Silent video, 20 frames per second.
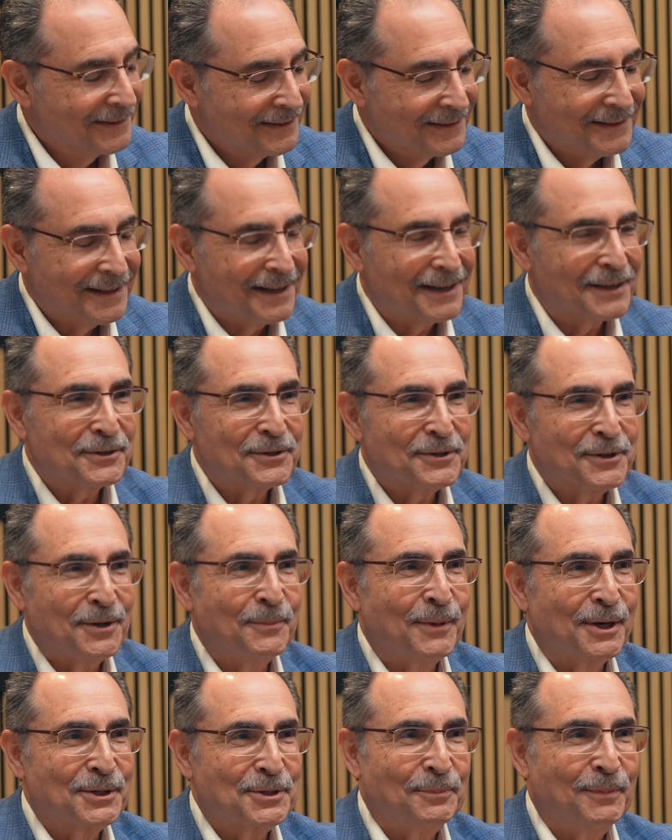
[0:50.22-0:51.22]
Thank you so
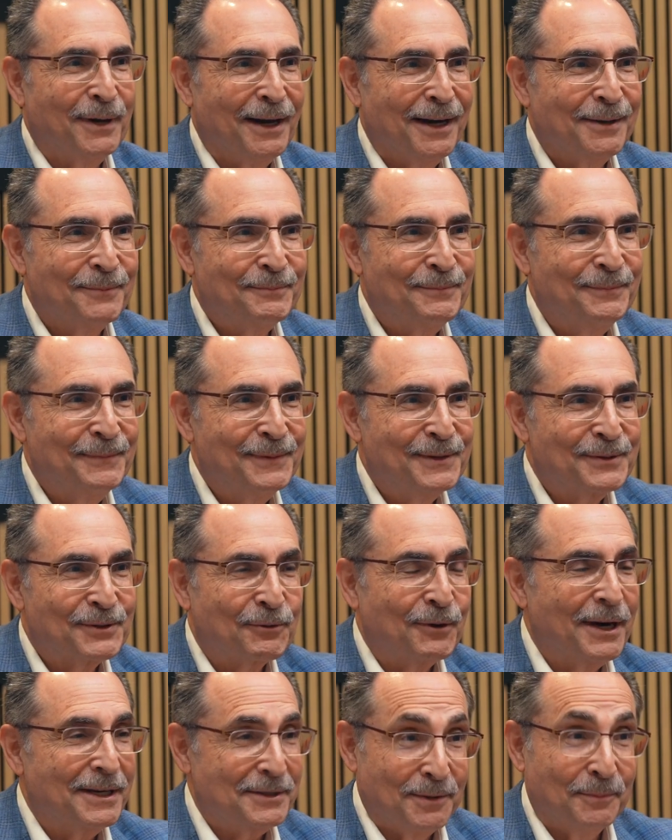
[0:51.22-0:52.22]
much, Bob. It's
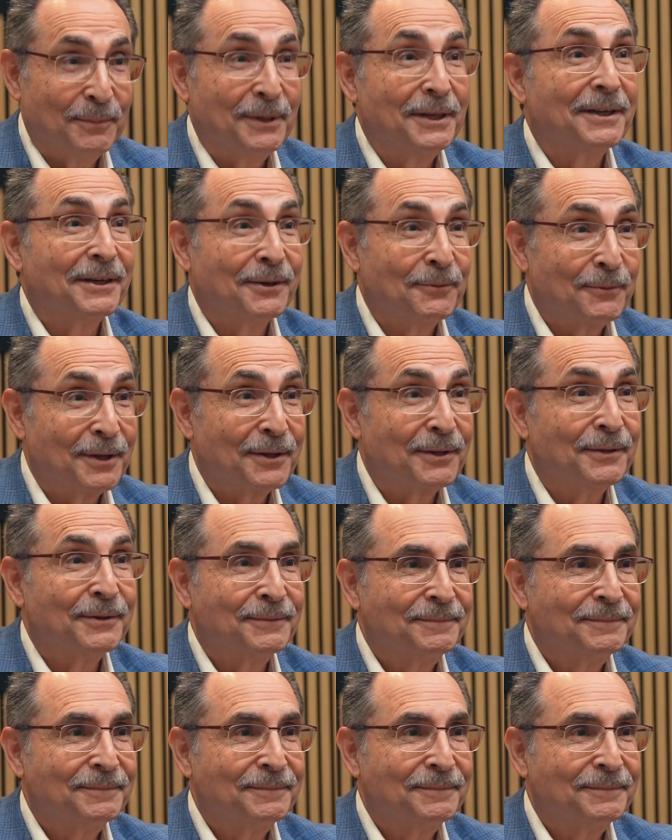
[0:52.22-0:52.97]
great to be here with you.